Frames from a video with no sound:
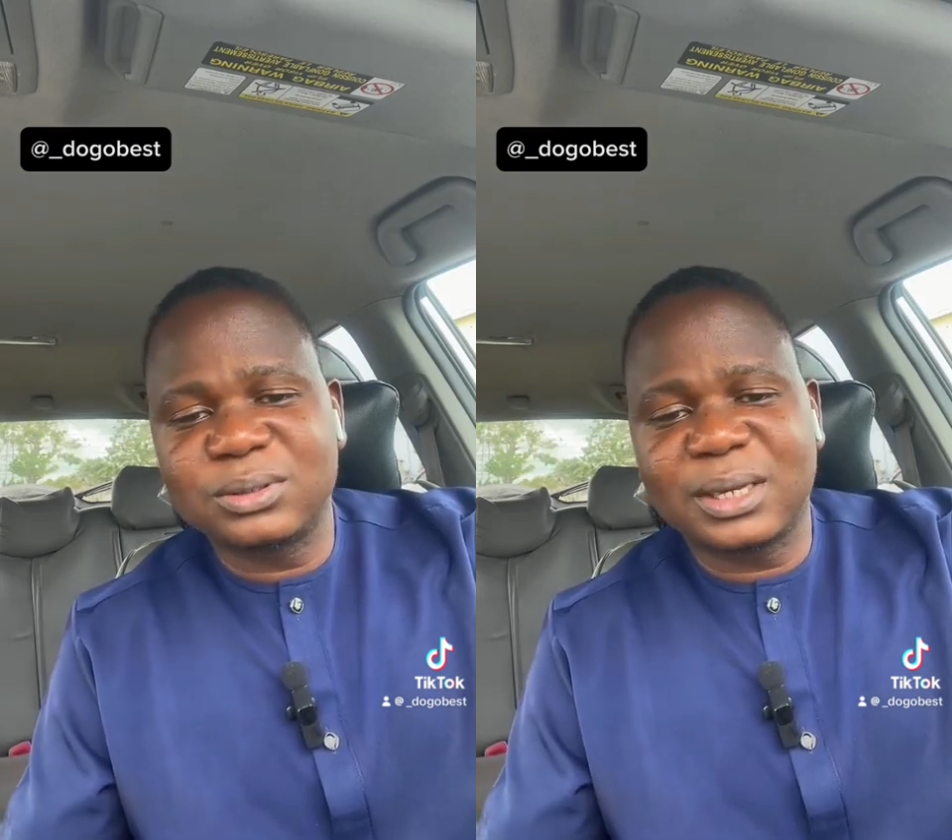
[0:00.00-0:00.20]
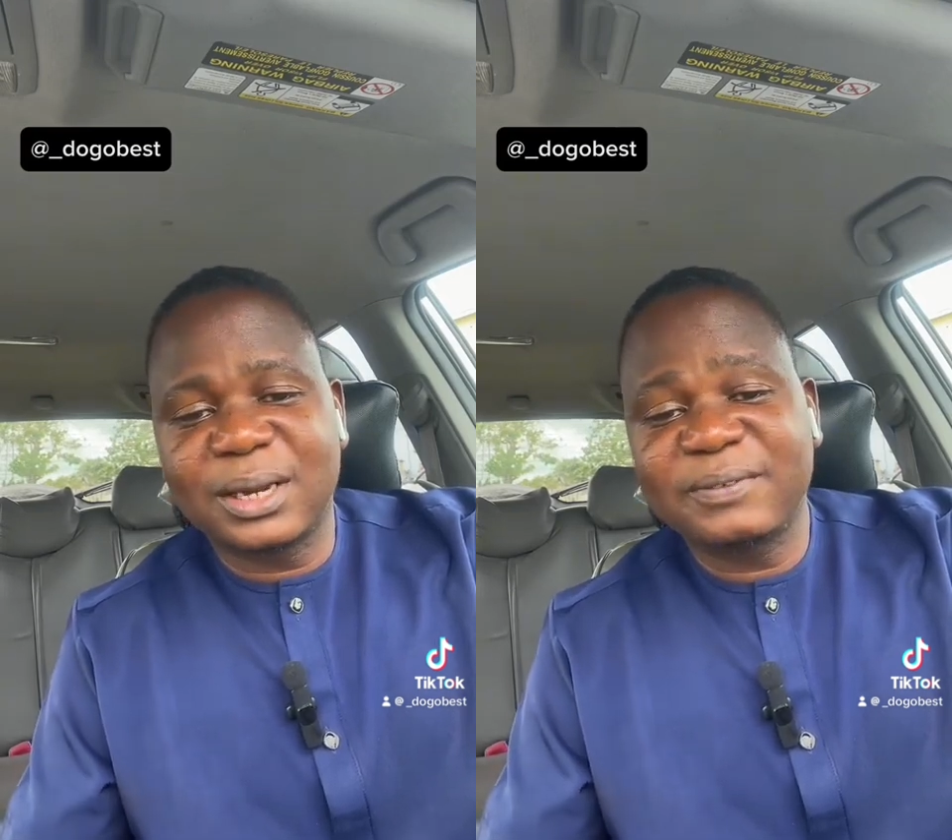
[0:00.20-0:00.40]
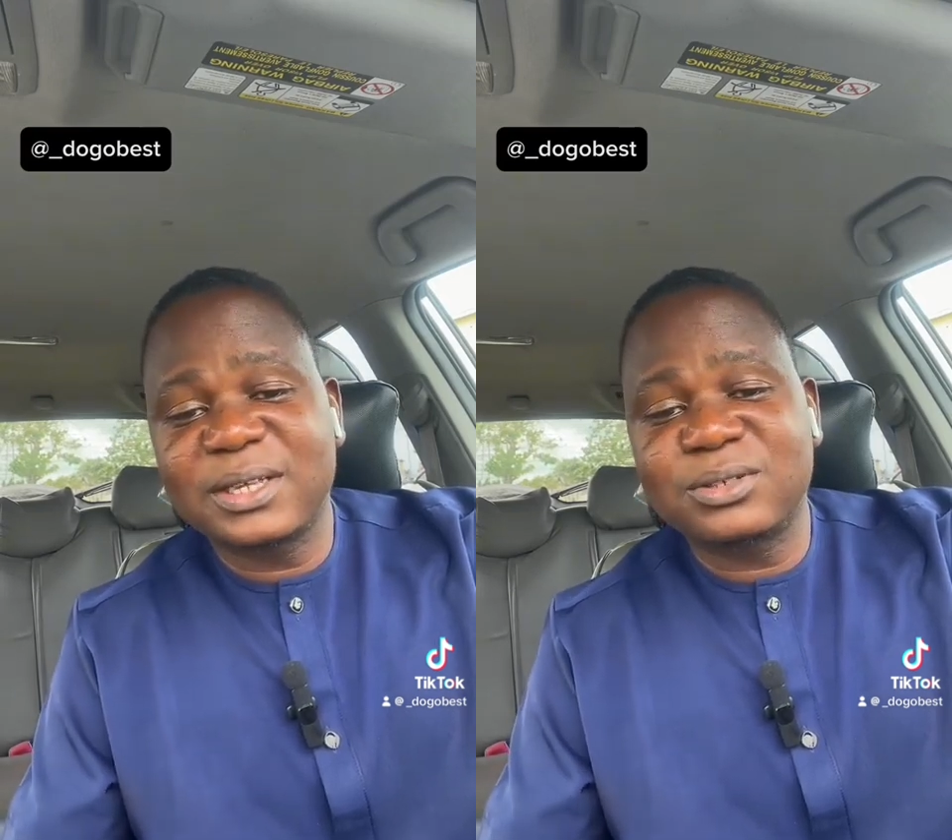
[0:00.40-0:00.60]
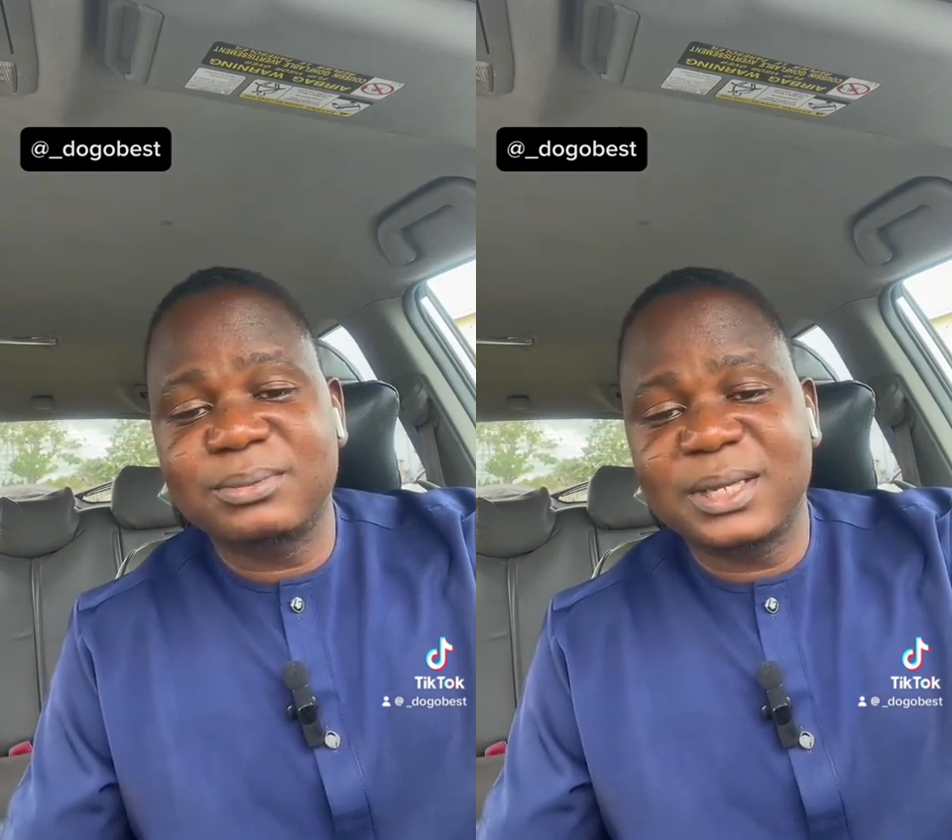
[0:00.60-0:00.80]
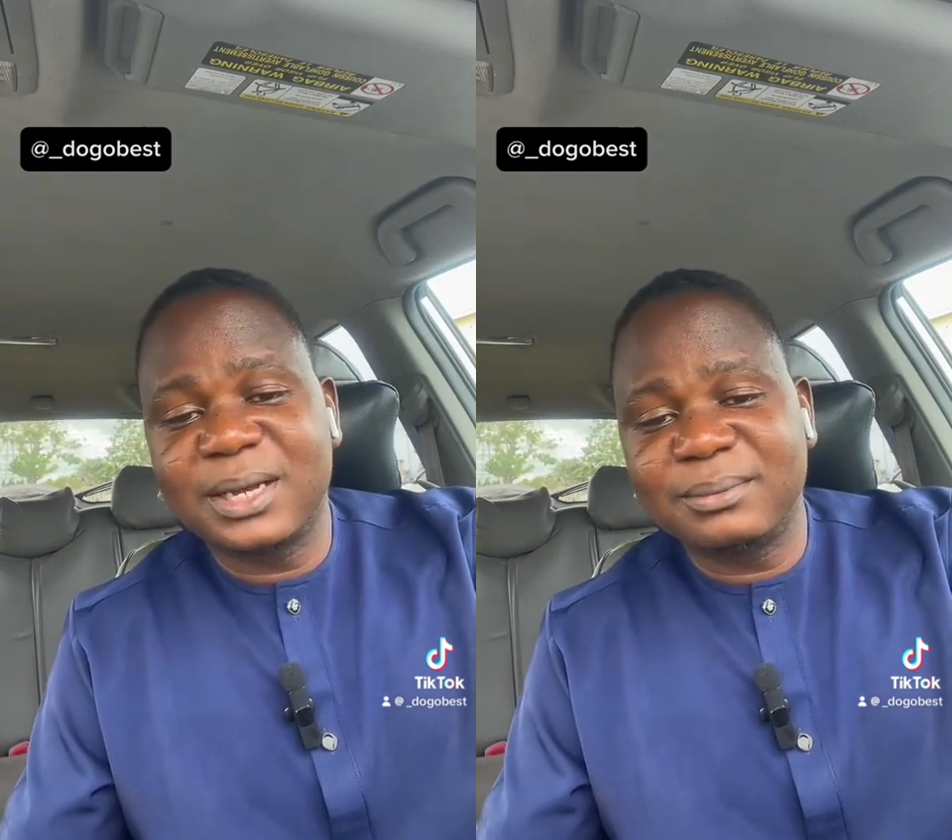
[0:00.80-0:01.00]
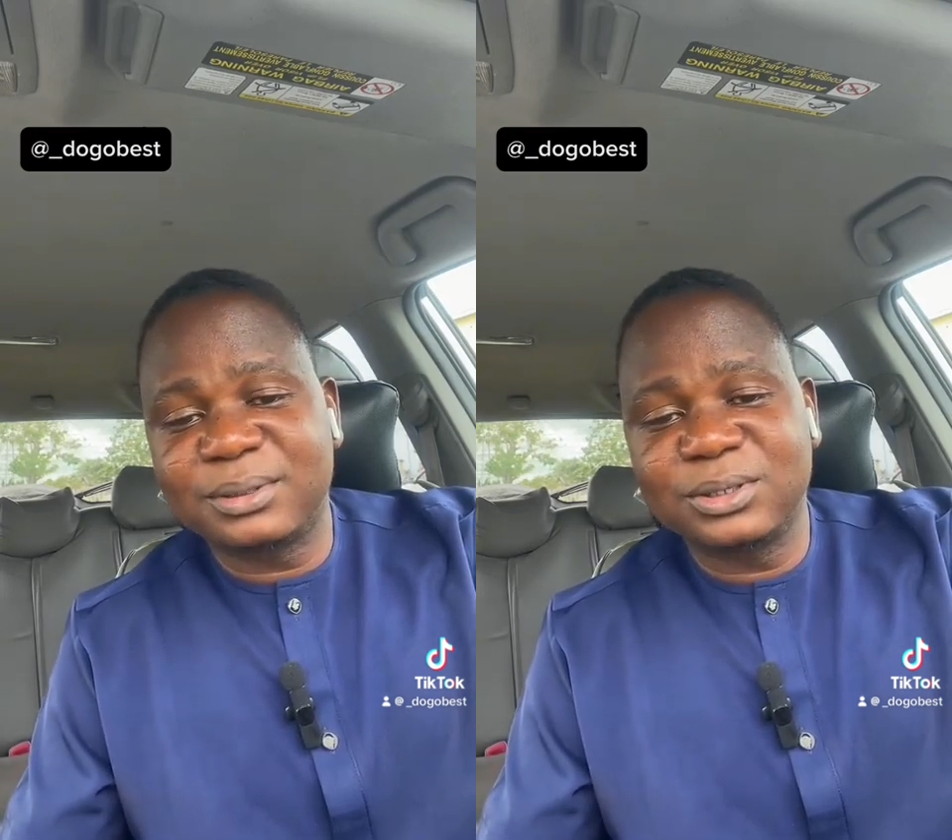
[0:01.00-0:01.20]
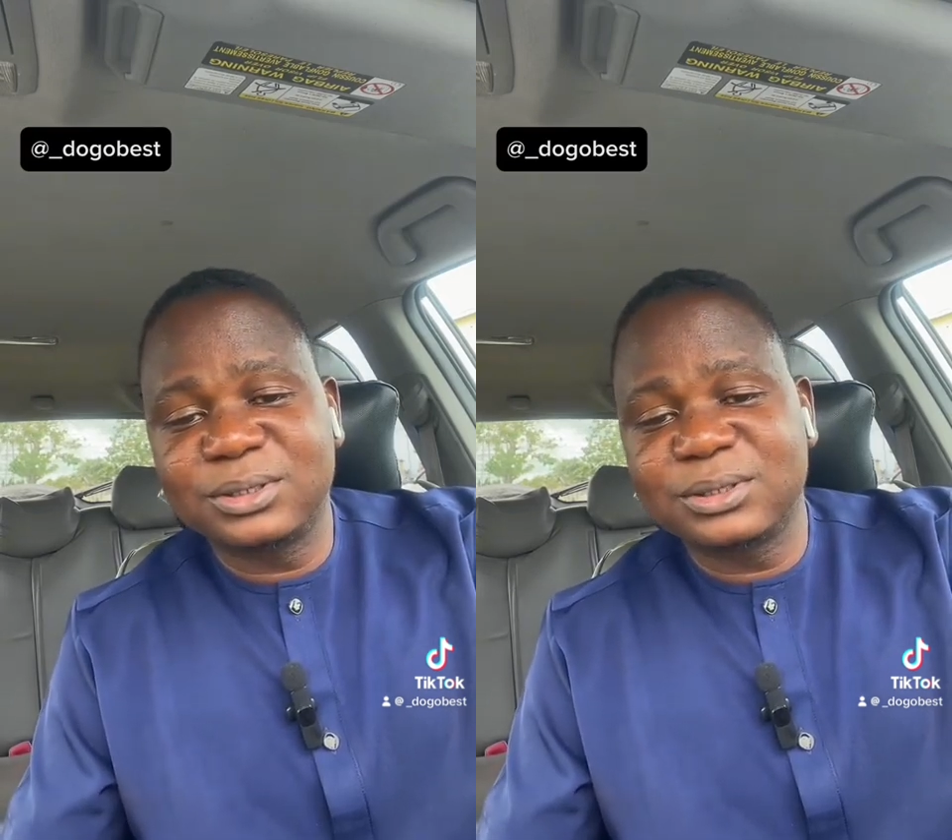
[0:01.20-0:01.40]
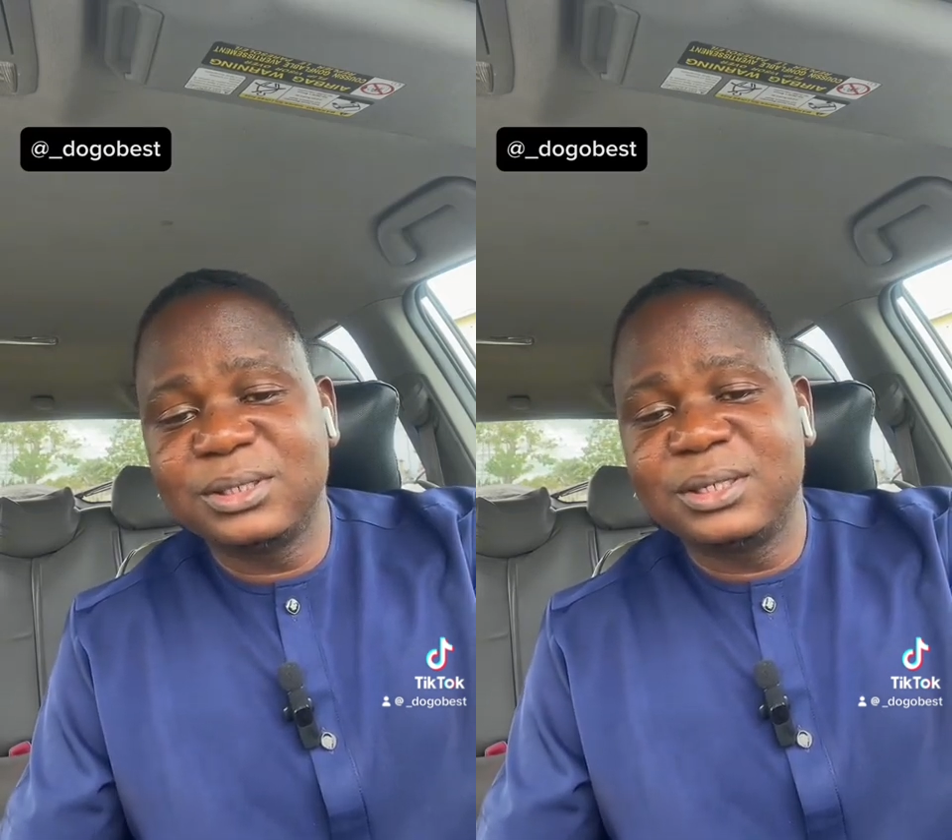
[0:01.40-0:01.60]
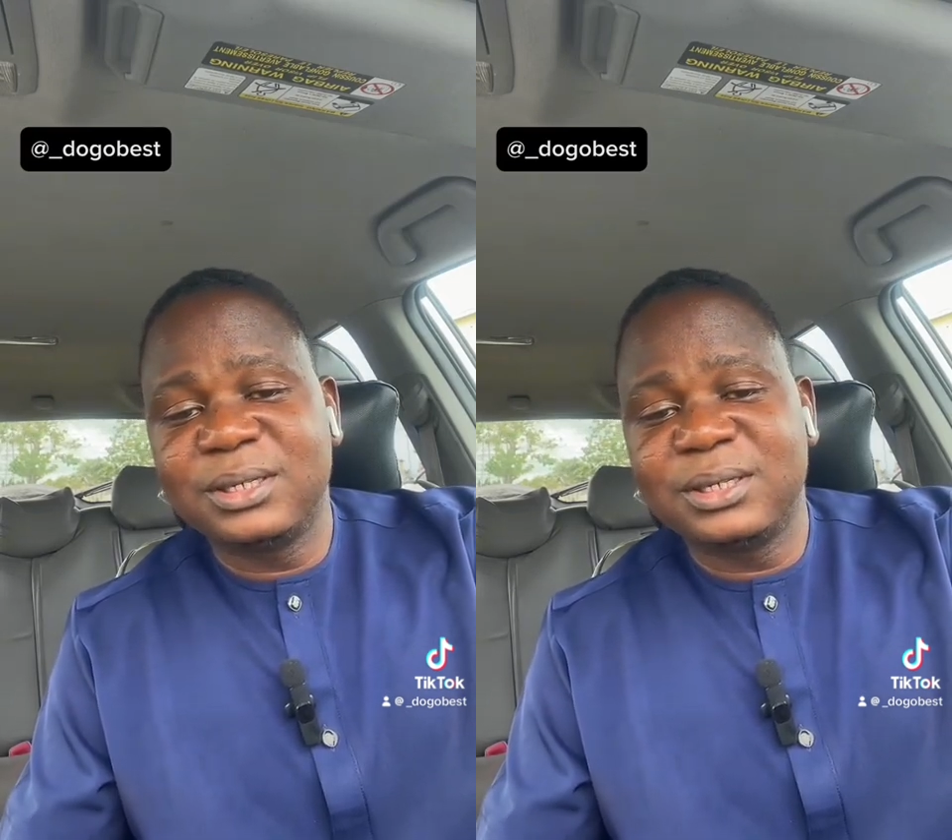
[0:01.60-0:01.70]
And after some time, because